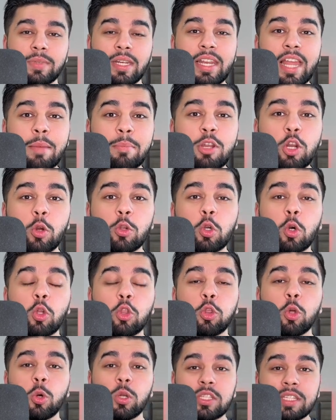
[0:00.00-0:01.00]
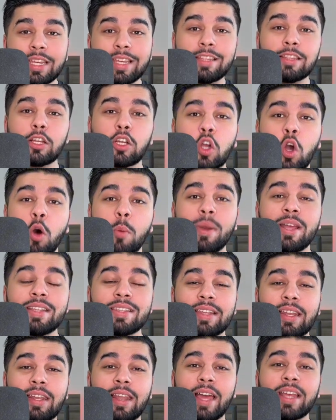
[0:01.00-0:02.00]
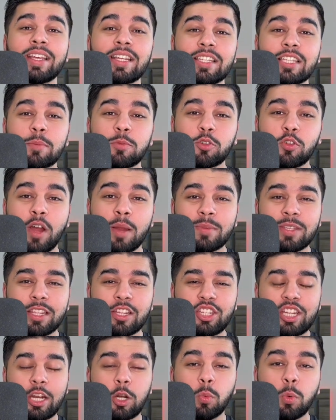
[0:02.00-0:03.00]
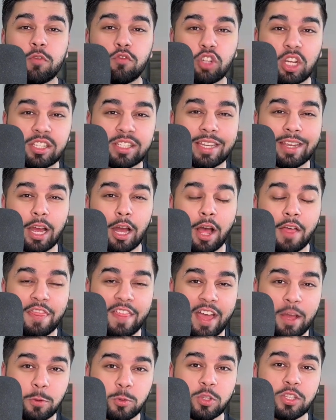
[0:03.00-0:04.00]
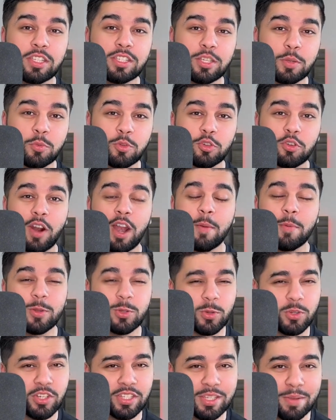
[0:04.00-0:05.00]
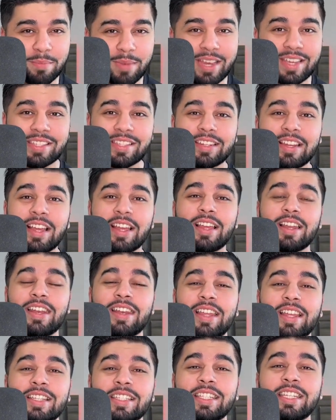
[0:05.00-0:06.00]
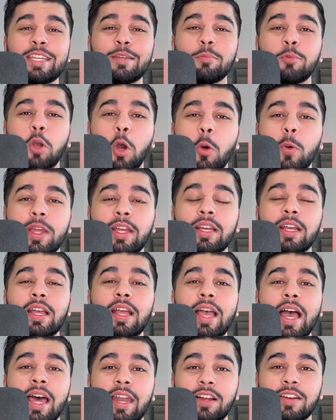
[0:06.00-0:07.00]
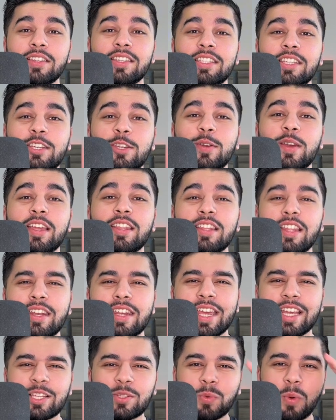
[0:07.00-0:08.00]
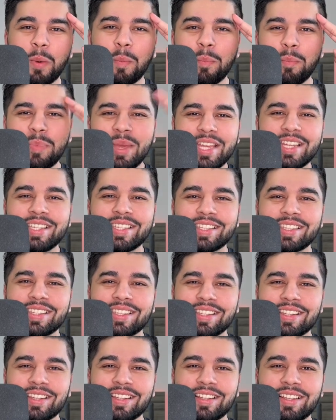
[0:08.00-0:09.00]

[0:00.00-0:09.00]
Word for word: let me know your thoughts in the comments like and subscribe to the channel we've just hit a thousand subscribers which is amazing let's keep going and i'll see you in the next one peace